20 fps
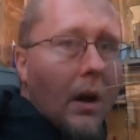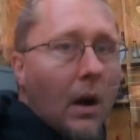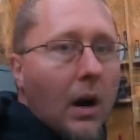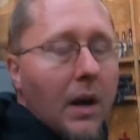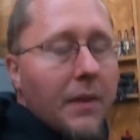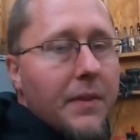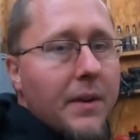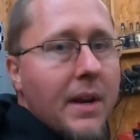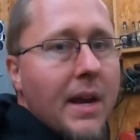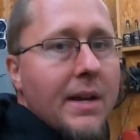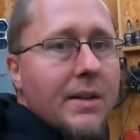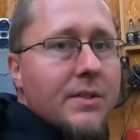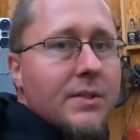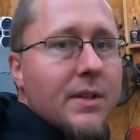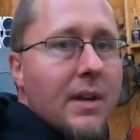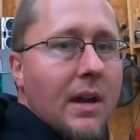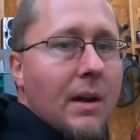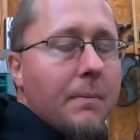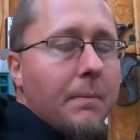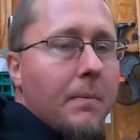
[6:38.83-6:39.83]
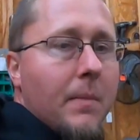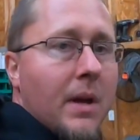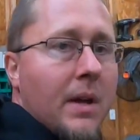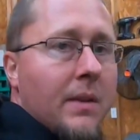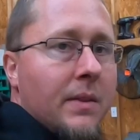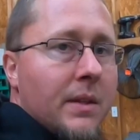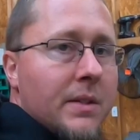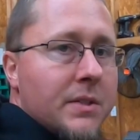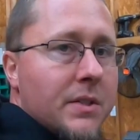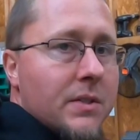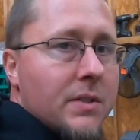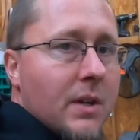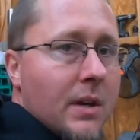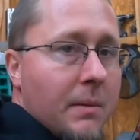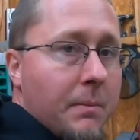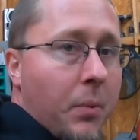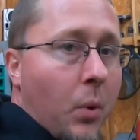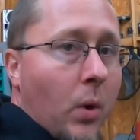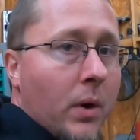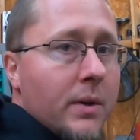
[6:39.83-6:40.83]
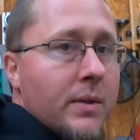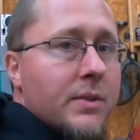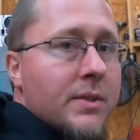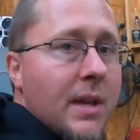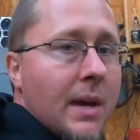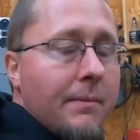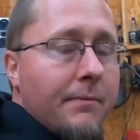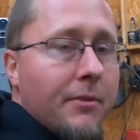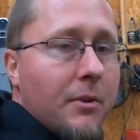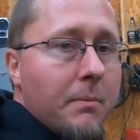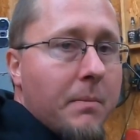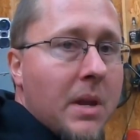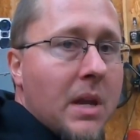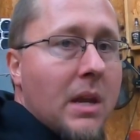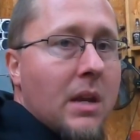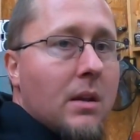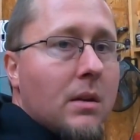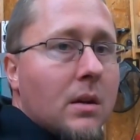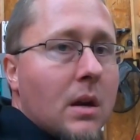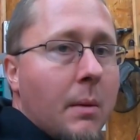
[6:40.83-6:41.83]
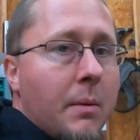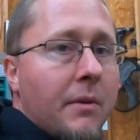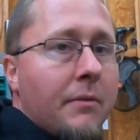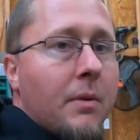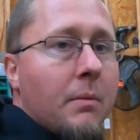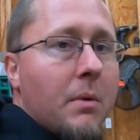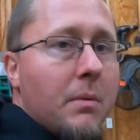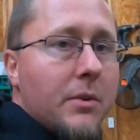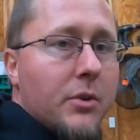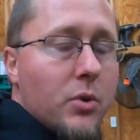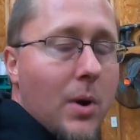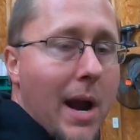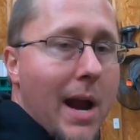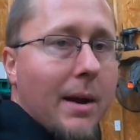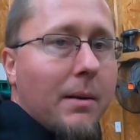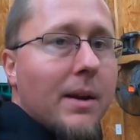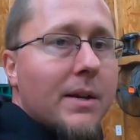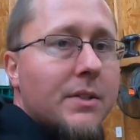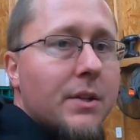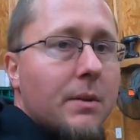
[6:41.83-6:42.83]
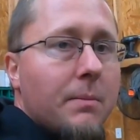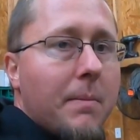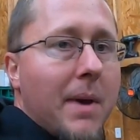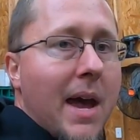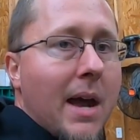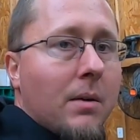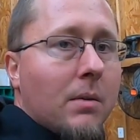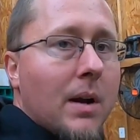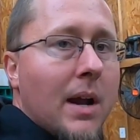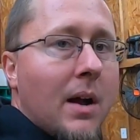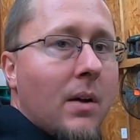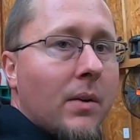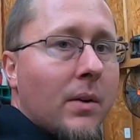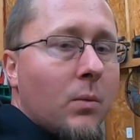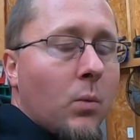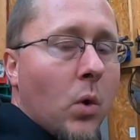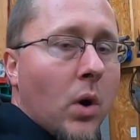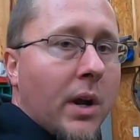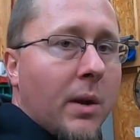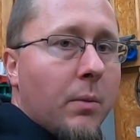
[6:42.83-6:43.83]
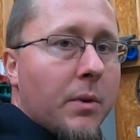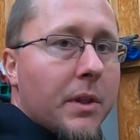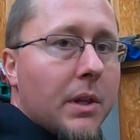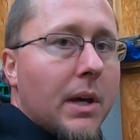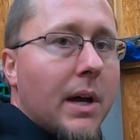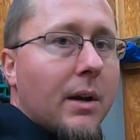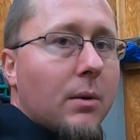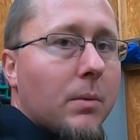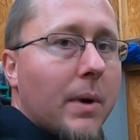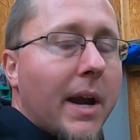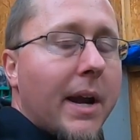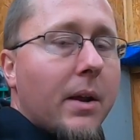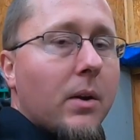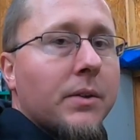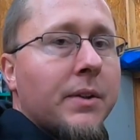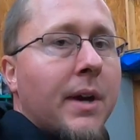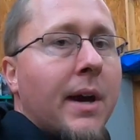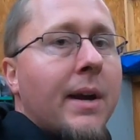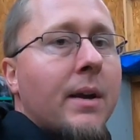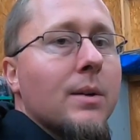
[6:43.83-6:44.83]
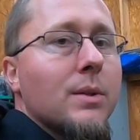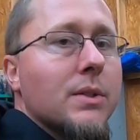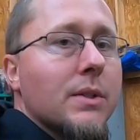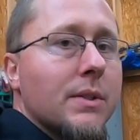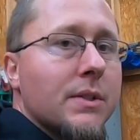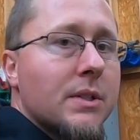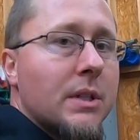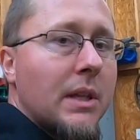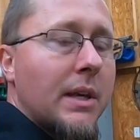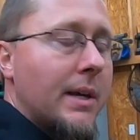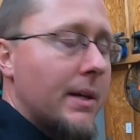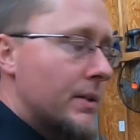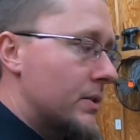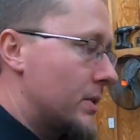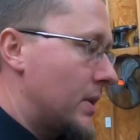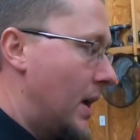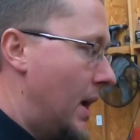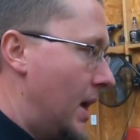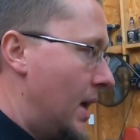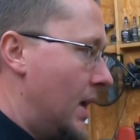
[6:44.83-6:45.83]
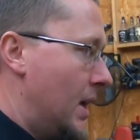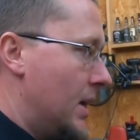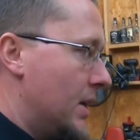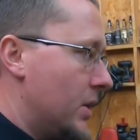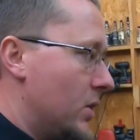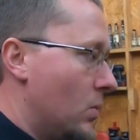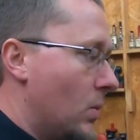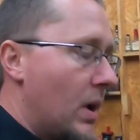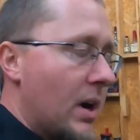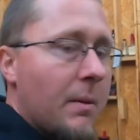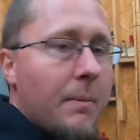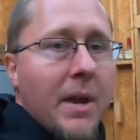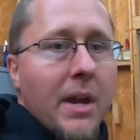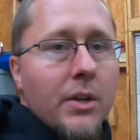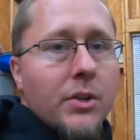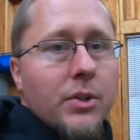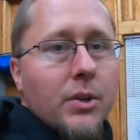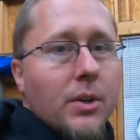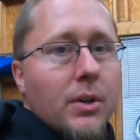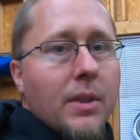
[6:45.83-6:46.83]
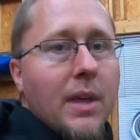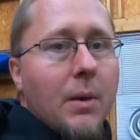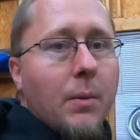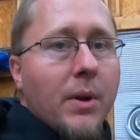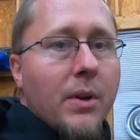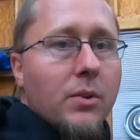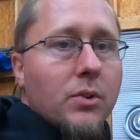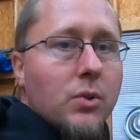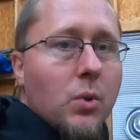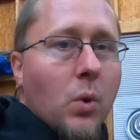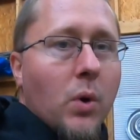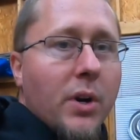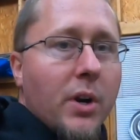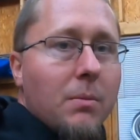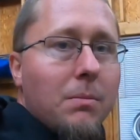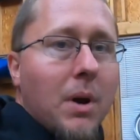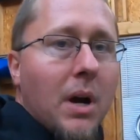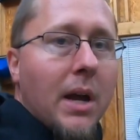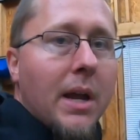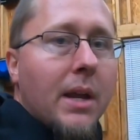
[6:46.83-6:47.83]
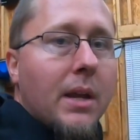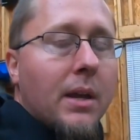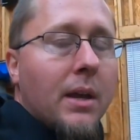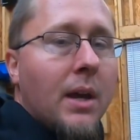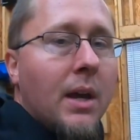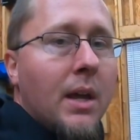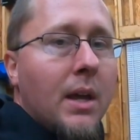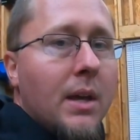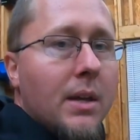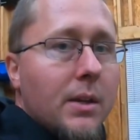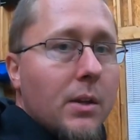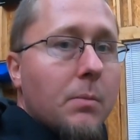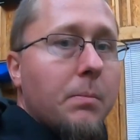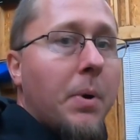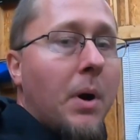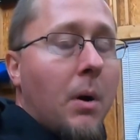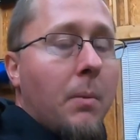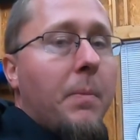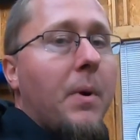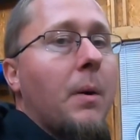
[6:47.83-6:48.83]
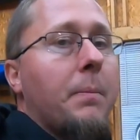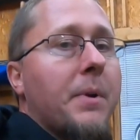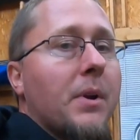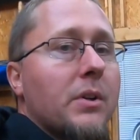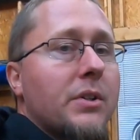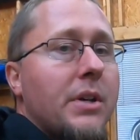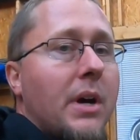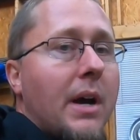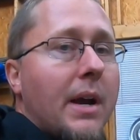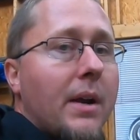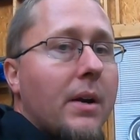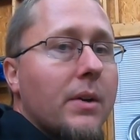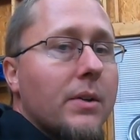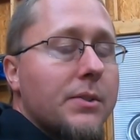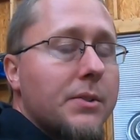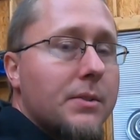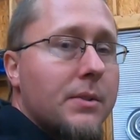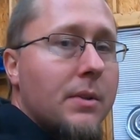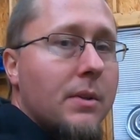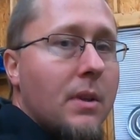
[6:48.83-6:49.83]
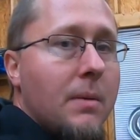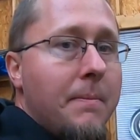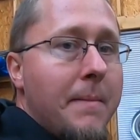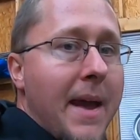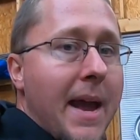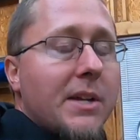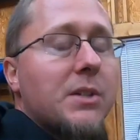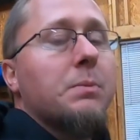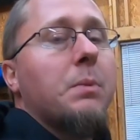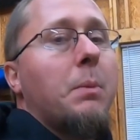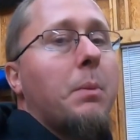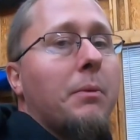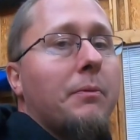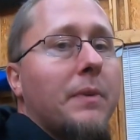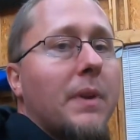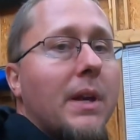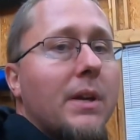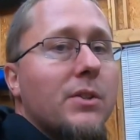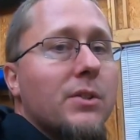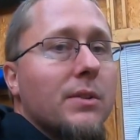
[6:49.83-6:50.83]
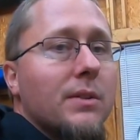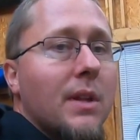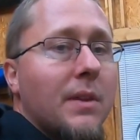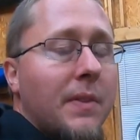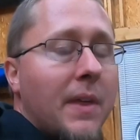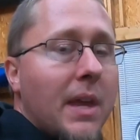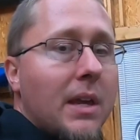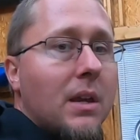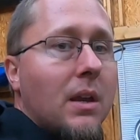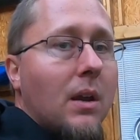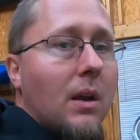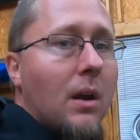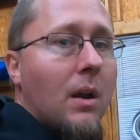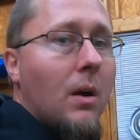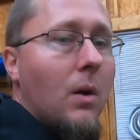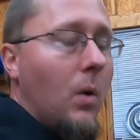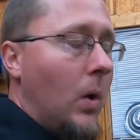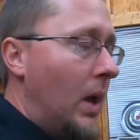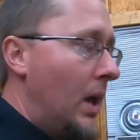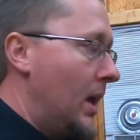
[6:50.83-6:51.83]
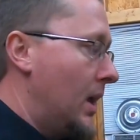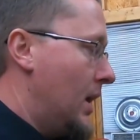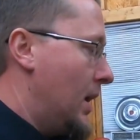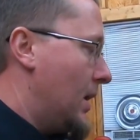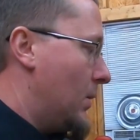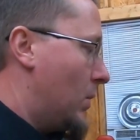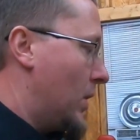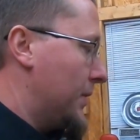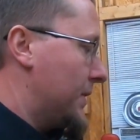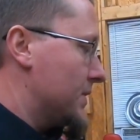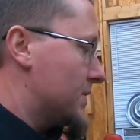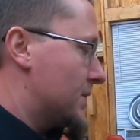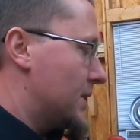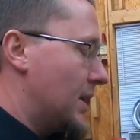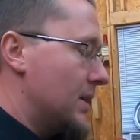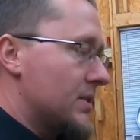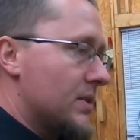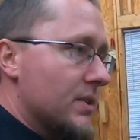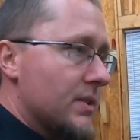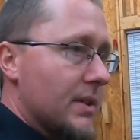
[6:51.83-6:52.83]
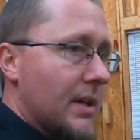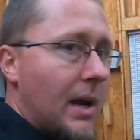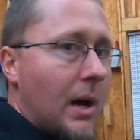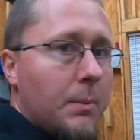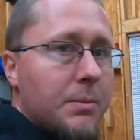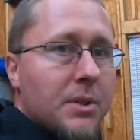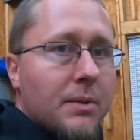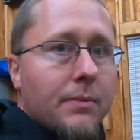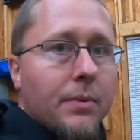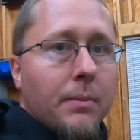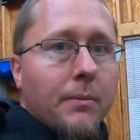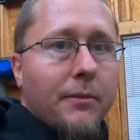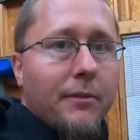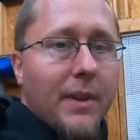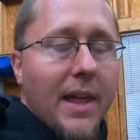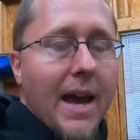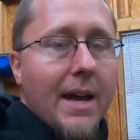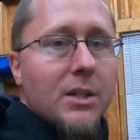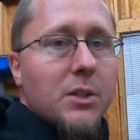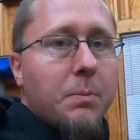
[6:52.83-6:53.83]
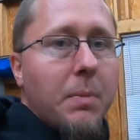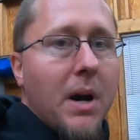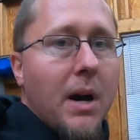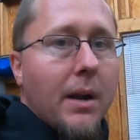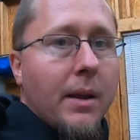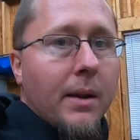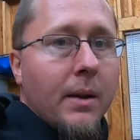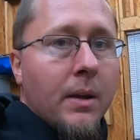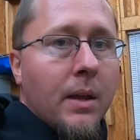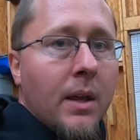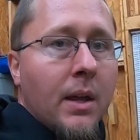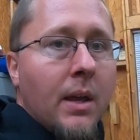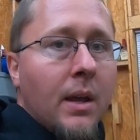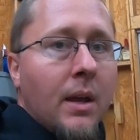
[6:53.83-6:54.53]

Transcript: All right, the next step, and this is an important step for me coming from a drag racing background and working with a lot of radial tires and slicks, you want to make sure that when you store your bike, you pump up your tires to the maximum inflation that they can go. And what this does is it helps them from flat spotting.